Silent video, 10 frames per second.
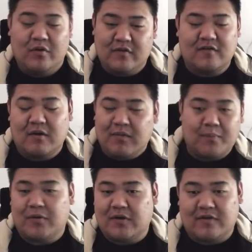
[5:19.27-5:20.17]
which is generally
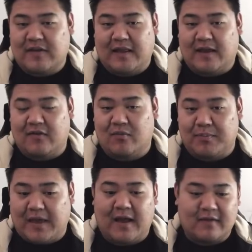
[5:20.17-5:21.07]
a pretty good stat line to
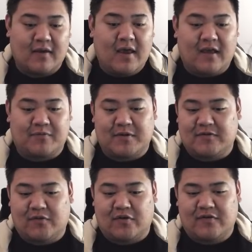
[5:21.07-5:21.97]
be at,
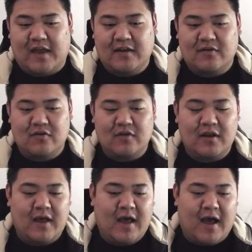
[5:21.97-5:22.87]
especially for a standard unit.